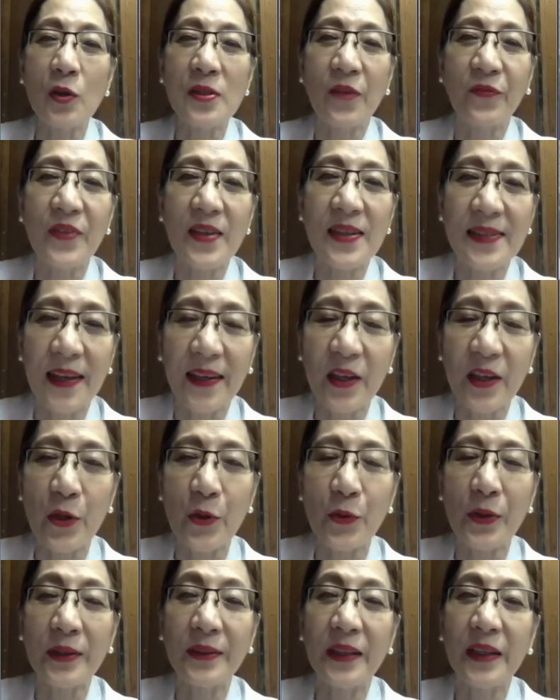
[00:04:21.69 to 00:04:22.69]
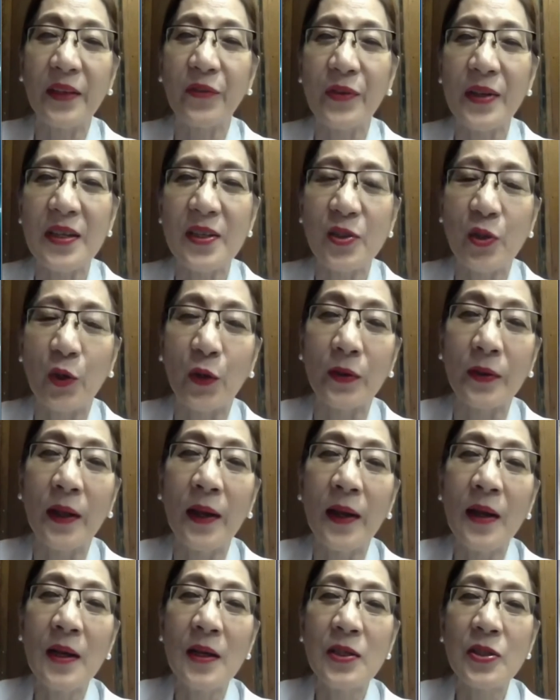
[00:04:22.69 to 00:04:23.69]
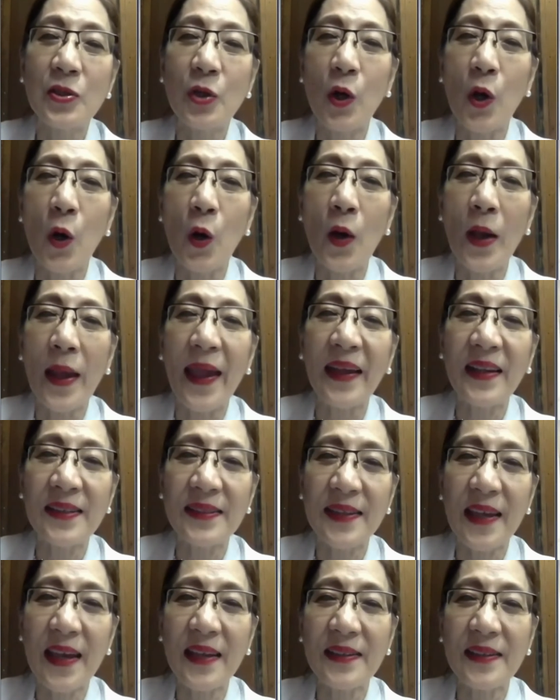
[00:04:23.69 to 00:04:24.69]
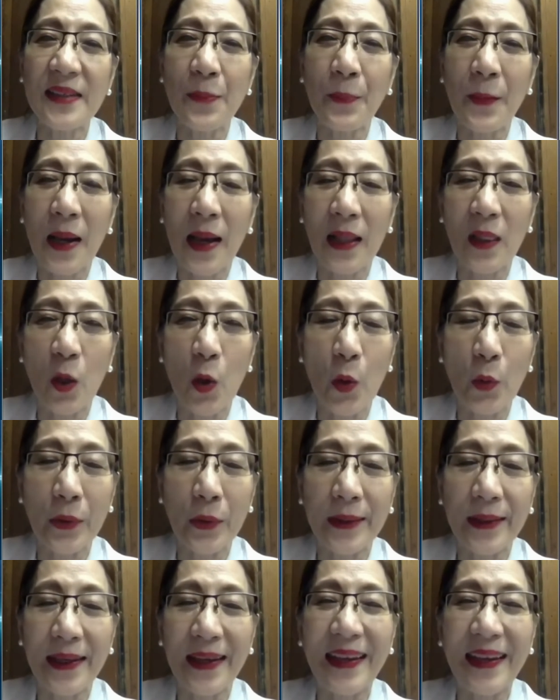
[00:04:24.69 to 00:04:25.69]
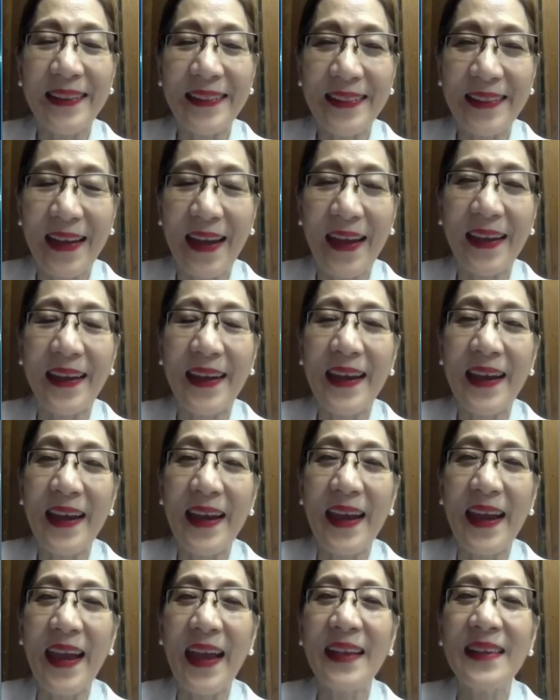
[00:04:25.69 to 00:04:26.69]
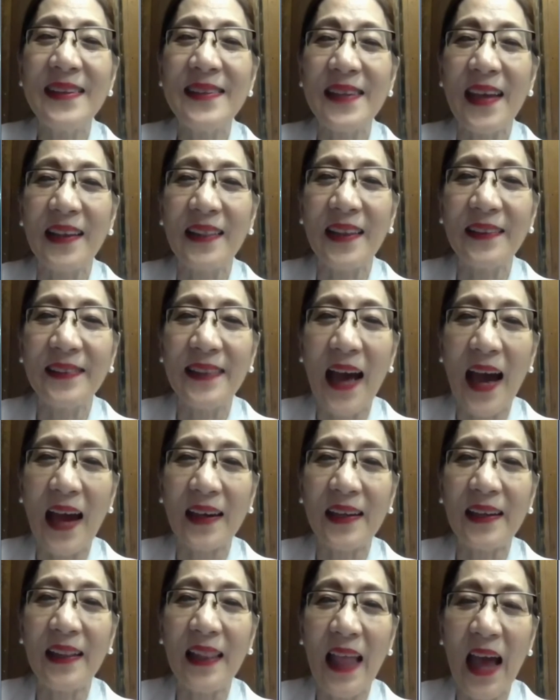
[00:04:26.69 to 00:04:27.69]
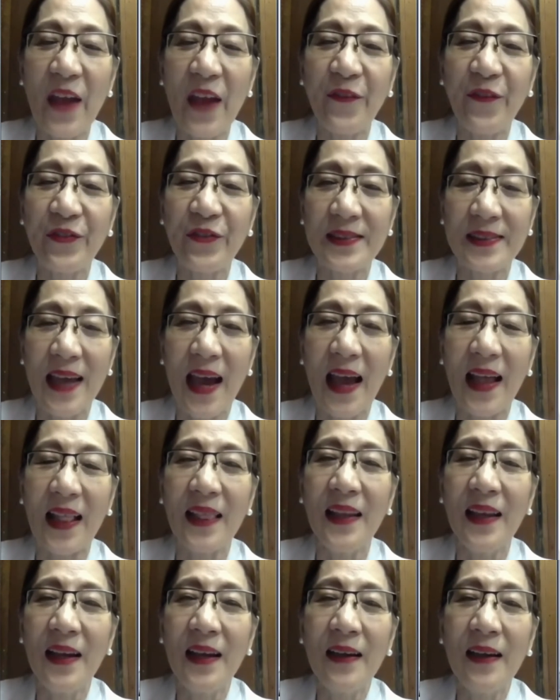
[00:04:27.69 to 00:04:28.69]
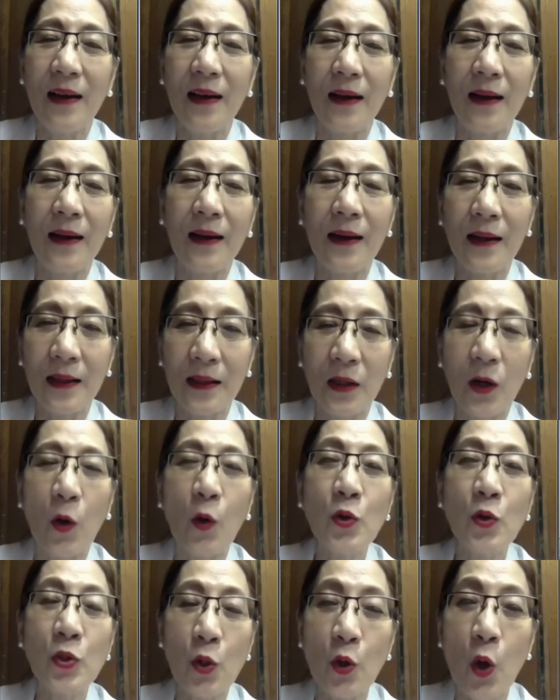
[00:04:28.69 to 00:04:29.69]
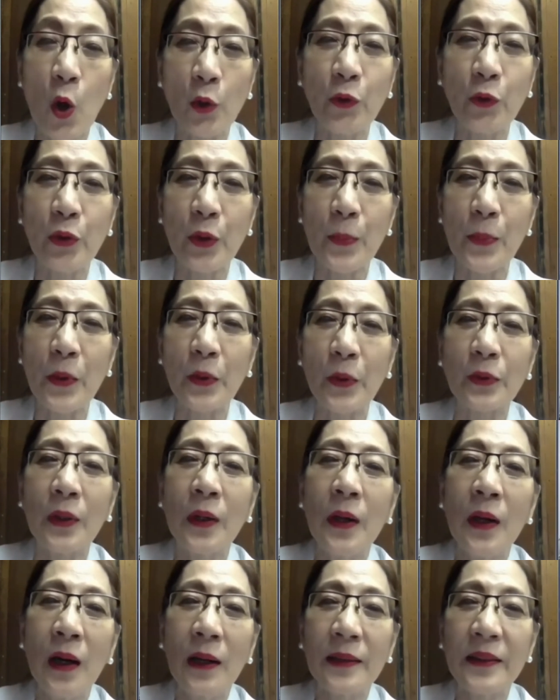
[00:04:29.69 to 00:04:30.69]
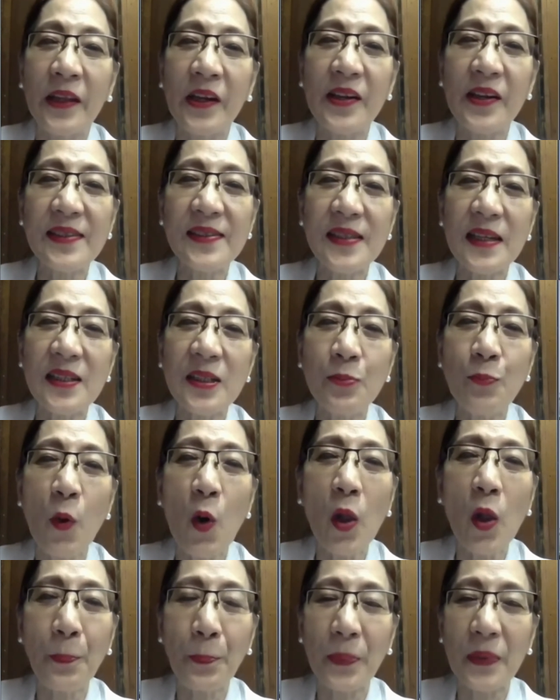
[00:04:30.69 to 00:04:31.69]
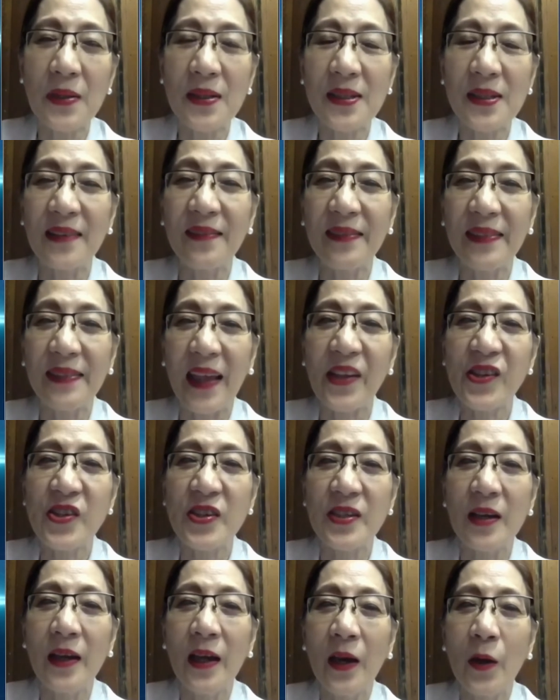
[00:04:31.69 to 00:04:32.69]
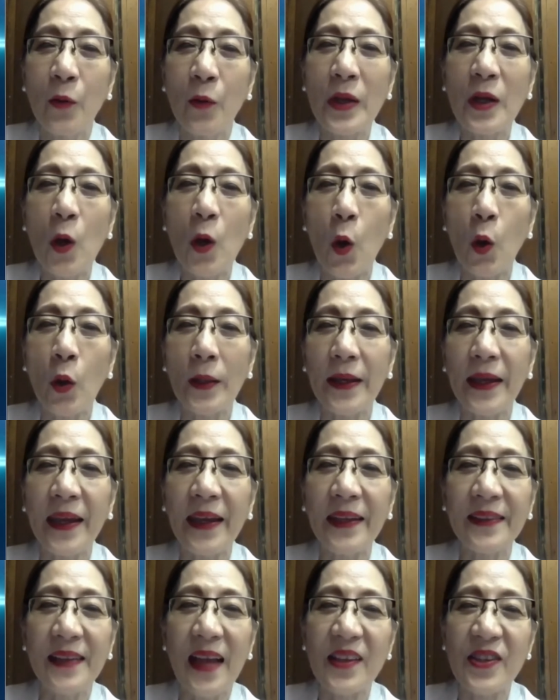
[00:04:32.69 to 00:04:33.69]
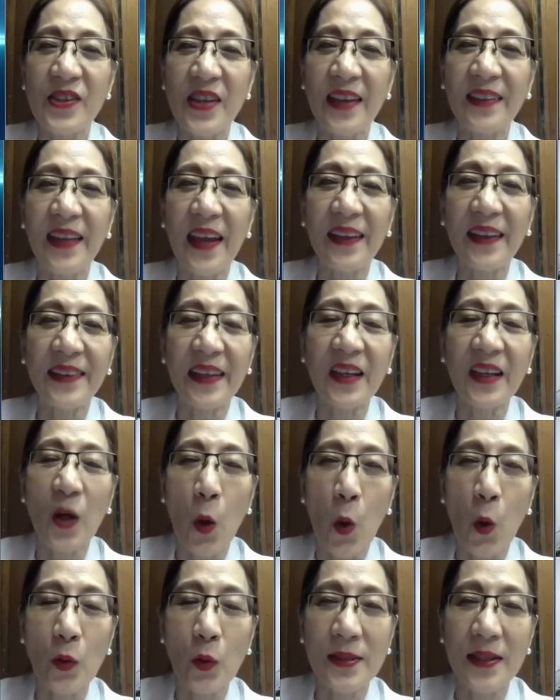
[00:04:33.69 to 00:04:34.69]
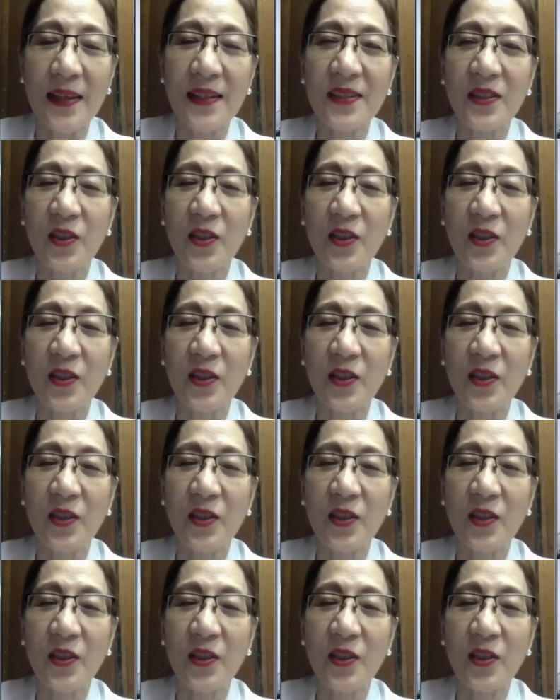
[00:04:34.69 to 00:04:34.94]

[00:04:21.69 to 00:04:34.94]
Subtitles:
of the security reason. So excessive caloric intake and sedentary lifestyle also contribute. There is a small percentage, we call it genetic causes